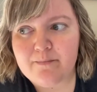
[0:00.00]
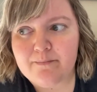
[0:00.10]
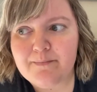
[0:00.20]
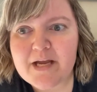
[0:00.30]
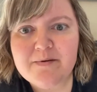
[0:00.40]

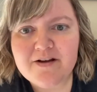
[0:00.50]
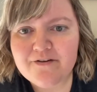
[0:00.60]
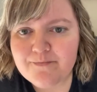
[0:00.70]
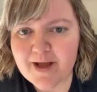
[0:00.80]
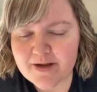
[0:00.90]
maybe
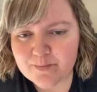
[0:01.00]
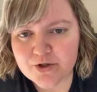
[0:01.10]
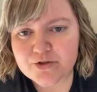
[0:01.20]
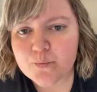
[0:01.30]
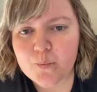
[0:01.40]
have met in
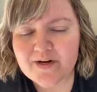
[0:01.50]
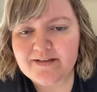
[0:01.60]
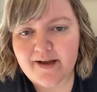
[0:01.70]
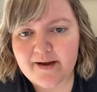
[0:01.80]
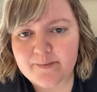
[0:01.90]
person one
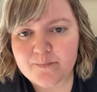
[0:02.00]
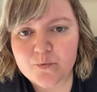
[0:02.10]
time.